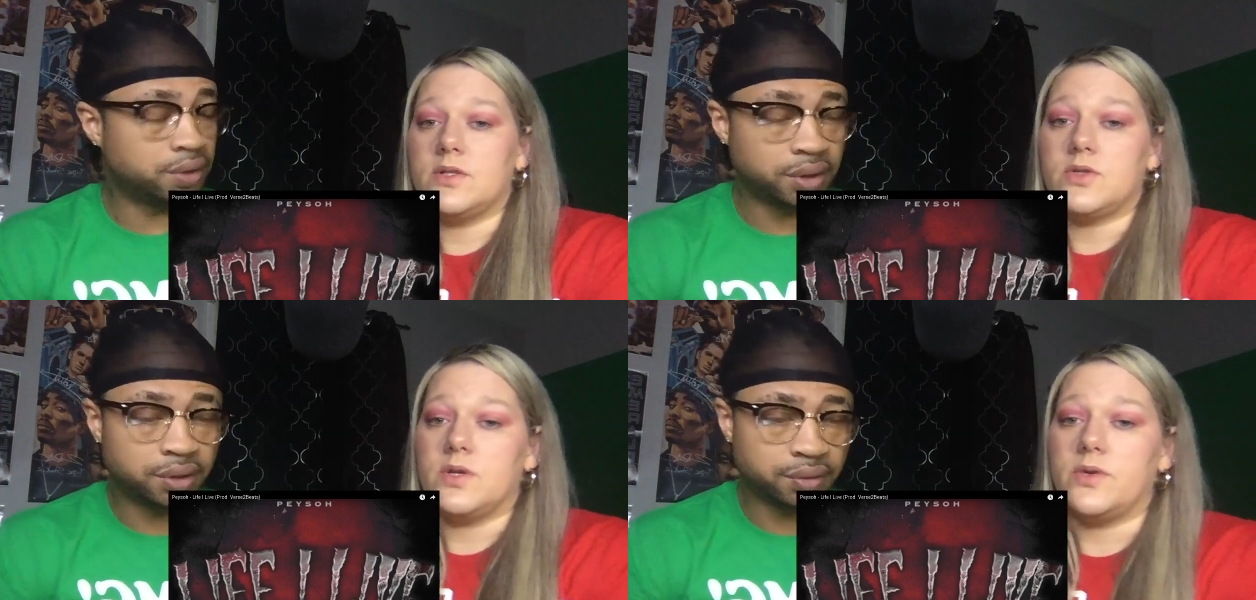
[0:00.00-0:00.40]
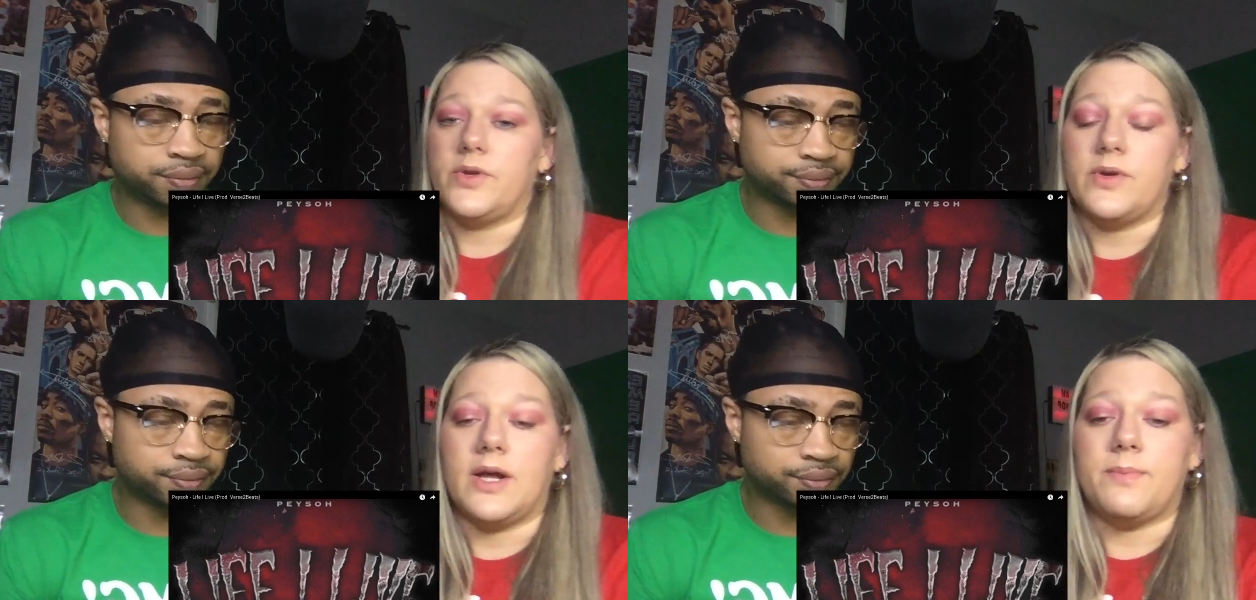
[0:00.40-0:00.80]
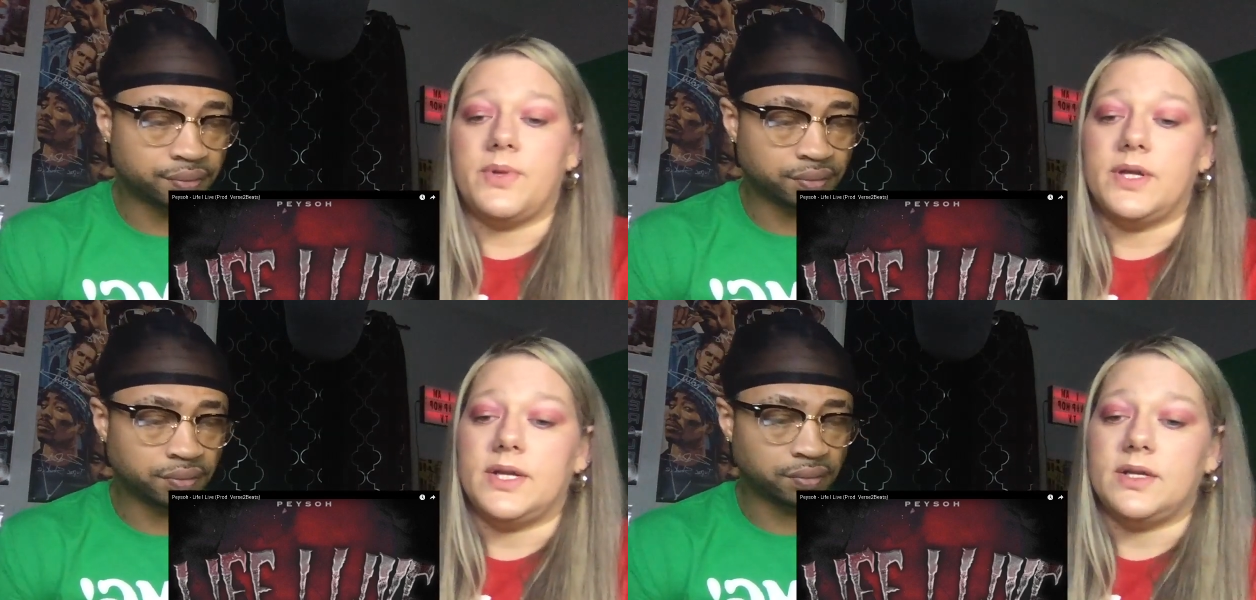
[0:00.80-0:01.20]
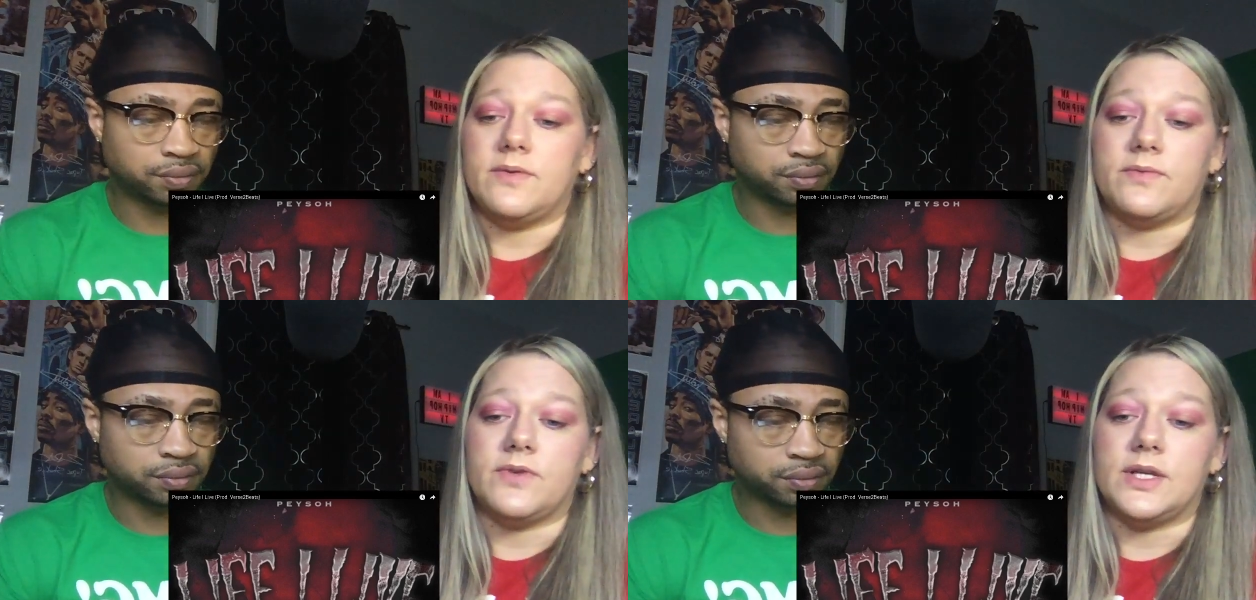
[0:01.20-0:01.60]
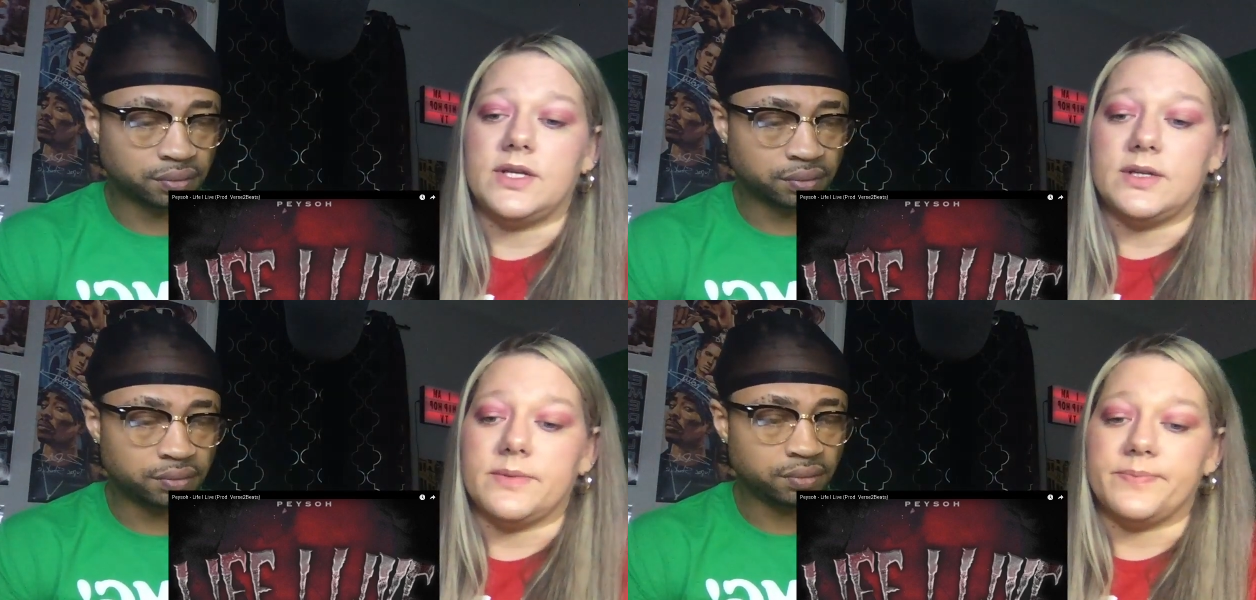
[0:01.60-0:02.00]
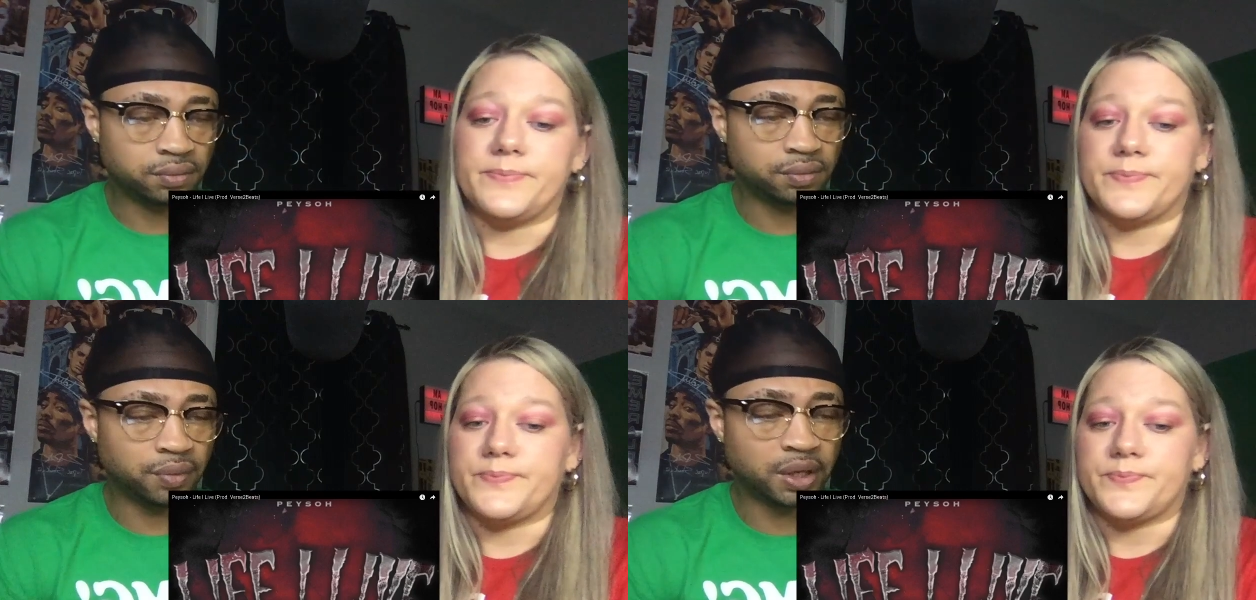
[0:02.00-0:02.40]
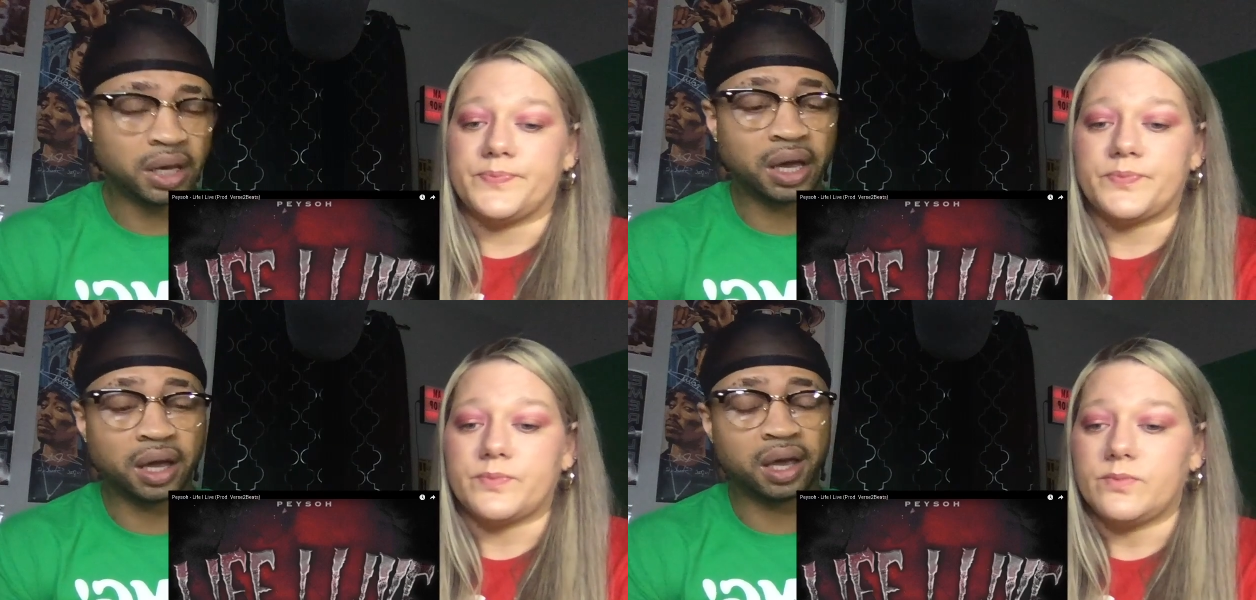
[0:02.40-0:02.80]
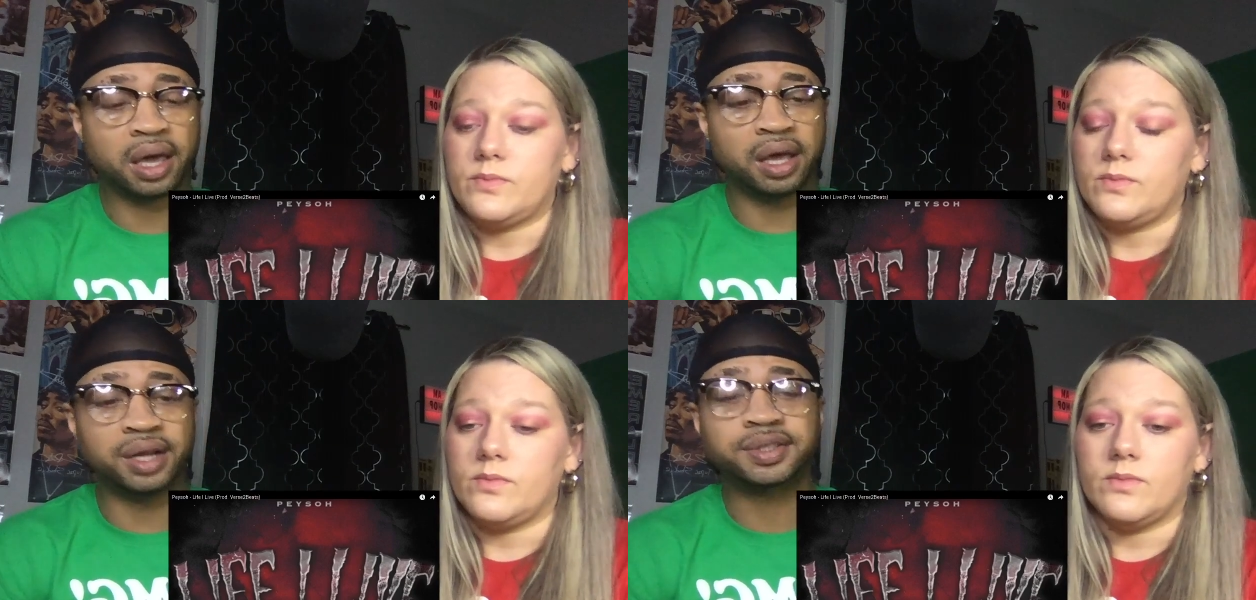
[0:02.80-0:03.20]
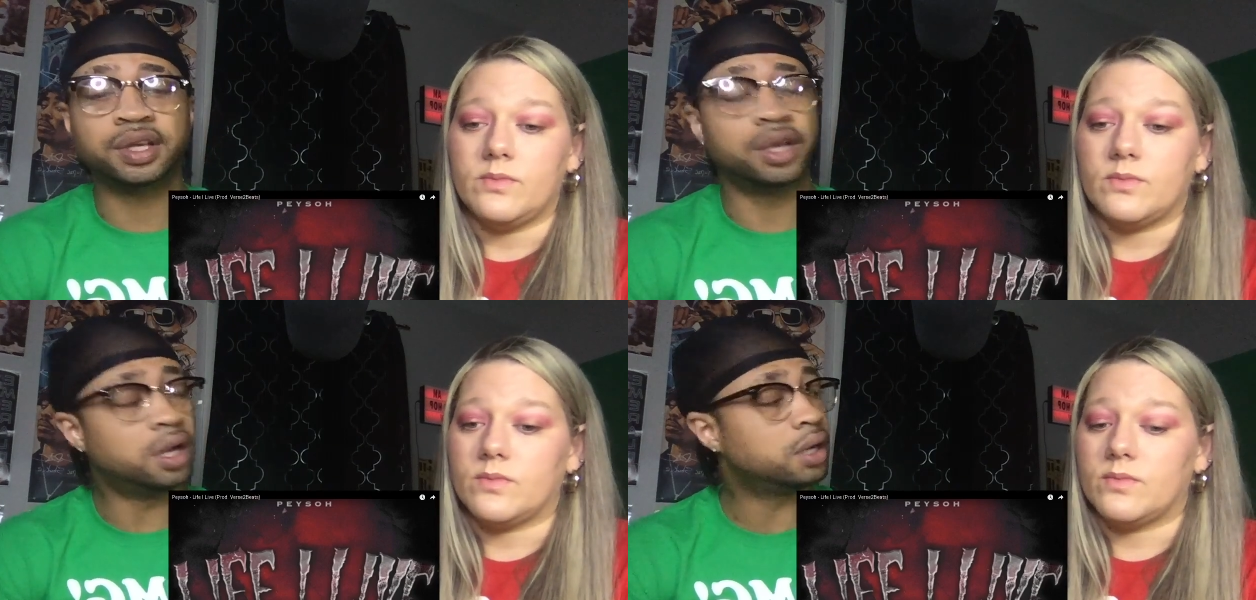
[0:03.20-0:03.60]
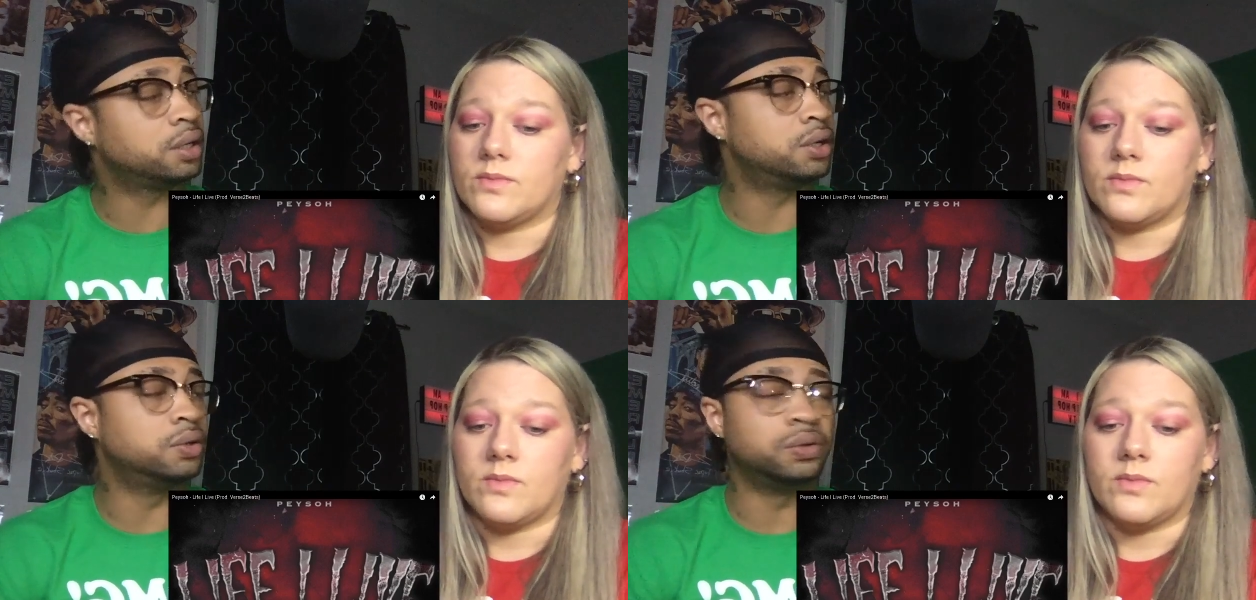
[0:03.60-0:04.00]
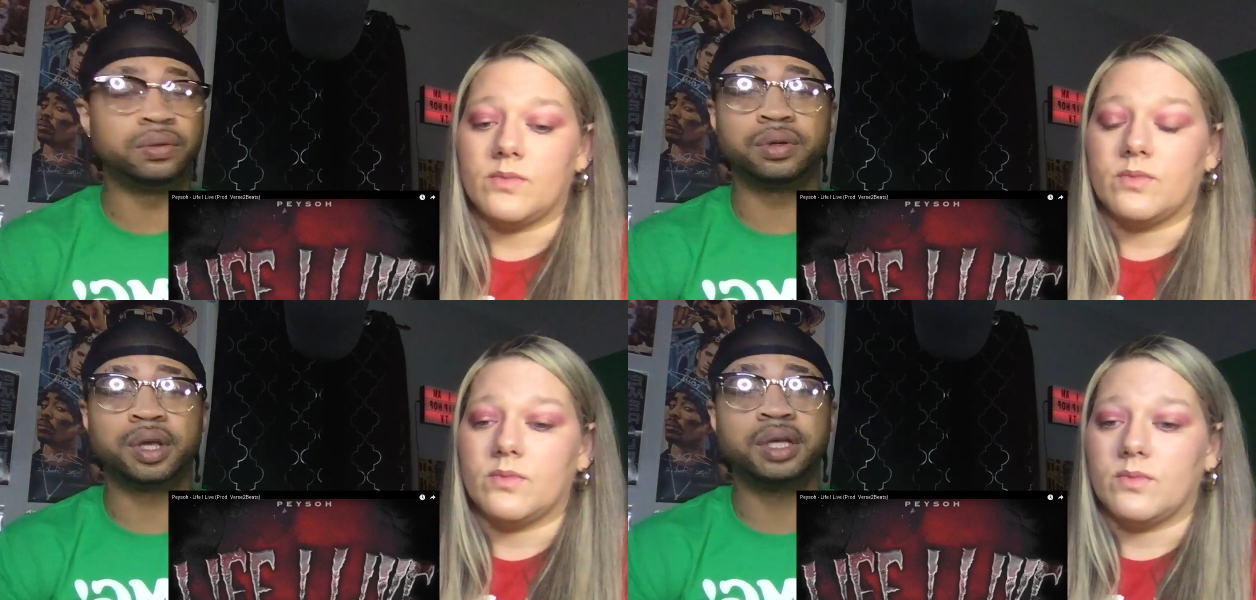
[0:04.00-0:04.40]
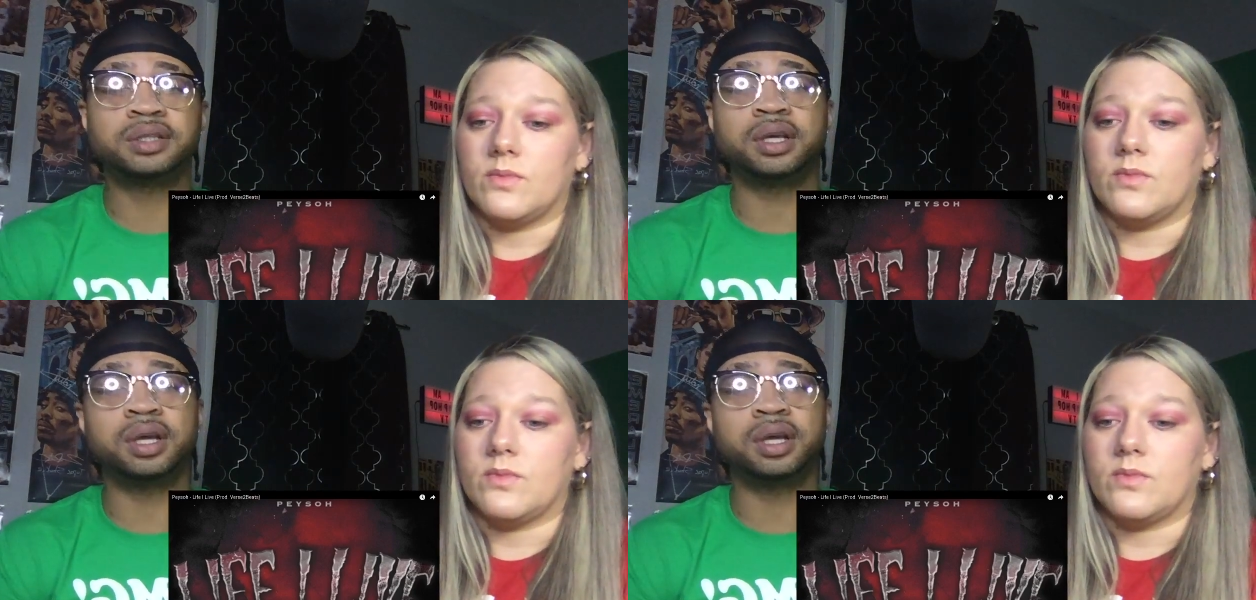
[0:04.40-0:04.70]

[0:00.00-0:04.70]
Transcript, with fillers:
Speaker 1: Yeah. Struggle you gotta put in for that.
Speaker 2: Yeah, and it's a young dude. It's a